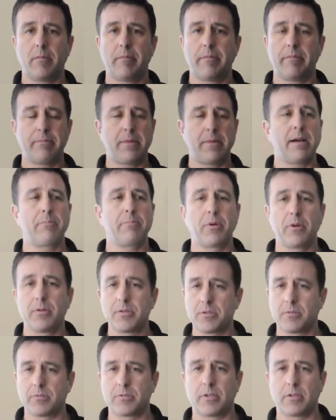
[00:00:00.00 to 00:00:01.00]
My
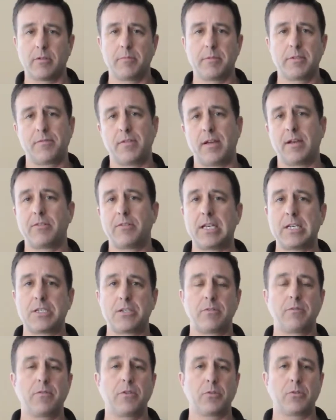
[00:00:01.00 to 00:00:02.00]
personal term is
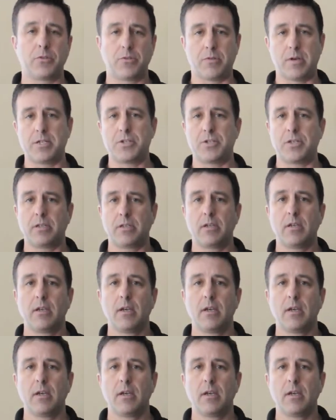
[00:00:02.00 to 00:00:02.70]
foundation filtration.